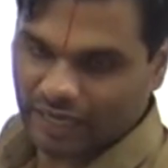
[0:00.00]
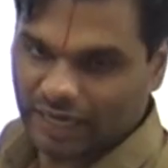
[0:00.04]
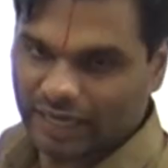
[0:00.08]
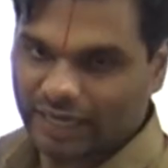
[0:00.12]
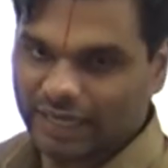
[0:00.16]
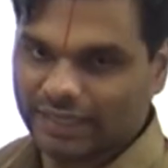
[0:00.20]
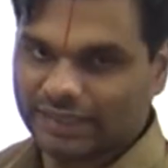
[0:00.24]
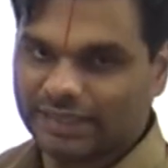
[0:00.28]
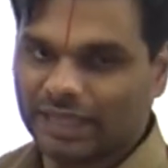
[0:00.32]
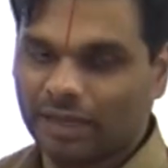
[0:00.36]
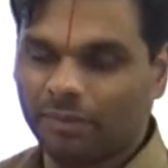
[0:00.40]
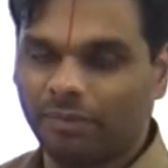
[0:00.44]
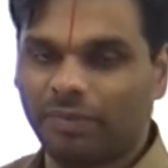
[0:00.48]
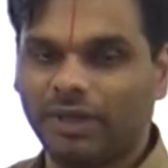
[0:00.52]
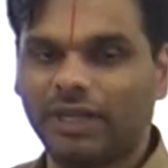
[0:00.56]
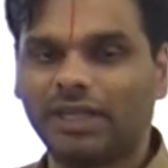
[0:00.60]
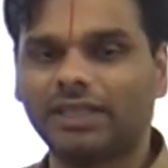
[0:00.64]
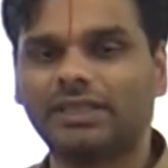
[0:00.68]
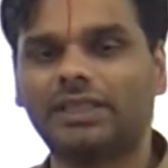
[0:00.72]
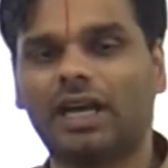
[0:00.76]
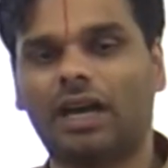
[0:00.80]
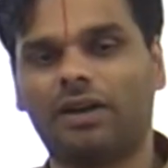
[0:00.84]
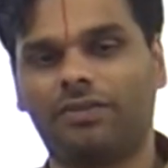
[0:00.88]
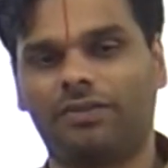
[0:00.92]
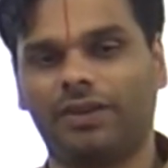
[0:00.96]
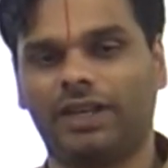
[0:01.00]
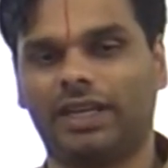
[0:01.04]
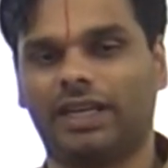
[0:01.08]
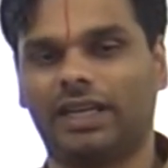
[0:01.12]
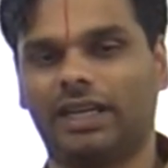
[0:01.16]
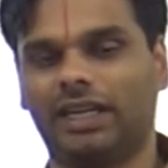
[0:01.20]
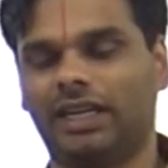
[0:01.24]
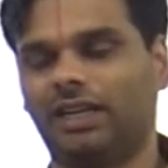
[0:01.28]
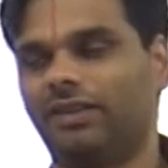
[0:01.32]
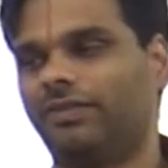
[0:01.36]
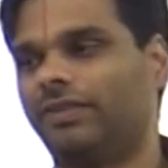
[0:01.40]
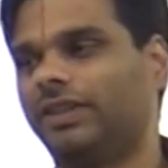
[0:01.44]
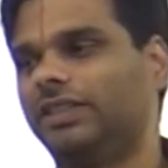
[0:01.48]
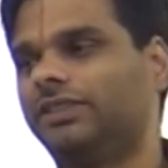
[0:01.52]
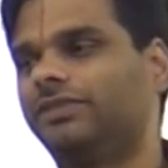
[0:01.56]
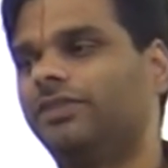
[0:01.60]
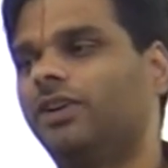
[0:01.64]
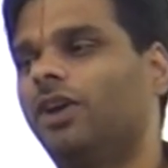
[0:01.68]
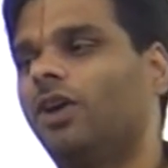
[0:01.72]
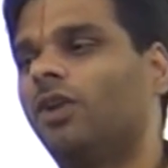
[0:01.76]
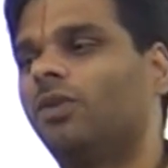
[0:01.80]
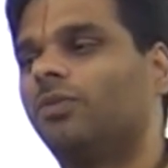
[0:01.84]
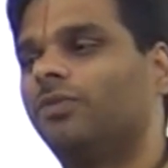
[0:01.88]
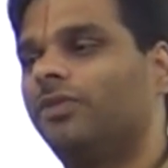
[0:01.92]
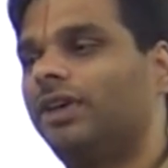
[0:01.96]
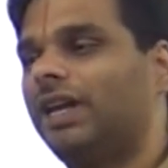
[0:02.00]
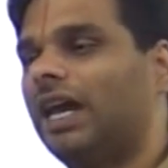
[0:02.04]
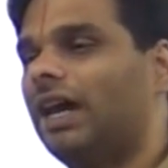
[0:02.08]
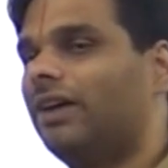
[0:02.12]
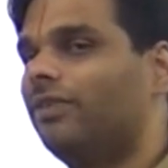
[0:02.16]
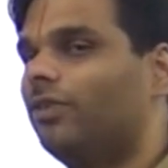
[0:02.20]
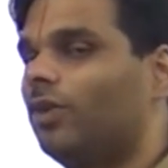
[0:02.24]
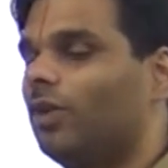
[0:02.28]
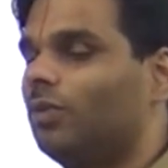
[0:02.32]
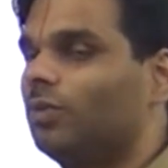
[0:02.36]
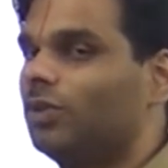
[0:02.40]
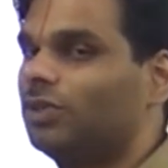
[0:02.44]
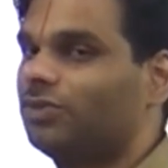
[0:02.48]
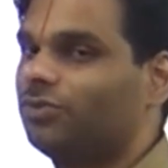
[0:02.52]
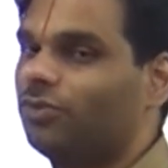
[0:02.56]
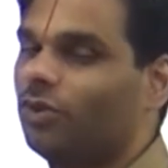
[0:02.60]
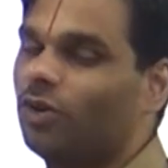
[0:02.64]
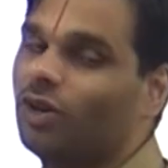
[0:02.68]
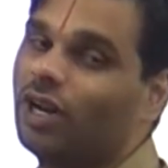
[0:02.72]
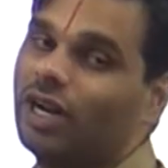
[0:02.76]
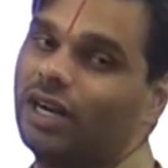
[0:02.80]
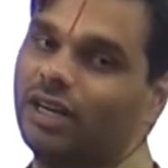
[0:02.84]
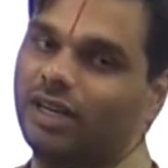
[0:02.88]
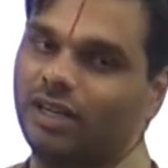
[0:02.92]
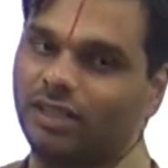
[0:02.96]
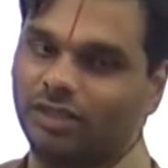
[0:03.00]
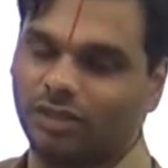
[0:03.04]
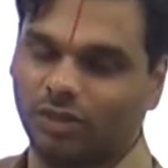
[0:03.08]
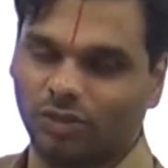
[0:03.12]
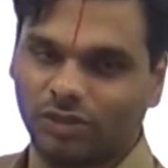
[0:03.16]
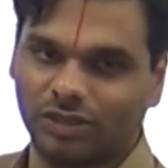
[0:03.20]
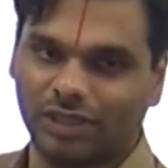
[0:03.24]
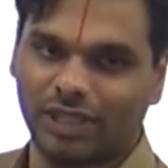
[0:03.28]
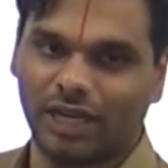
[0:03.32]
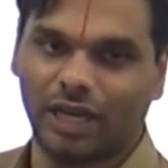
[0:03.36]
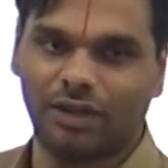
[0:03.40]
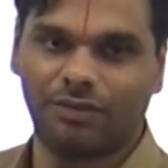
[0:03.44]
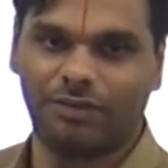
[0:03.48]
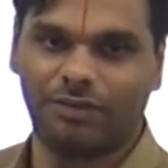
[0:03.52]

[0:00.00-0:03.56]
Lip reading: And example is African elephants. We have almost 400,000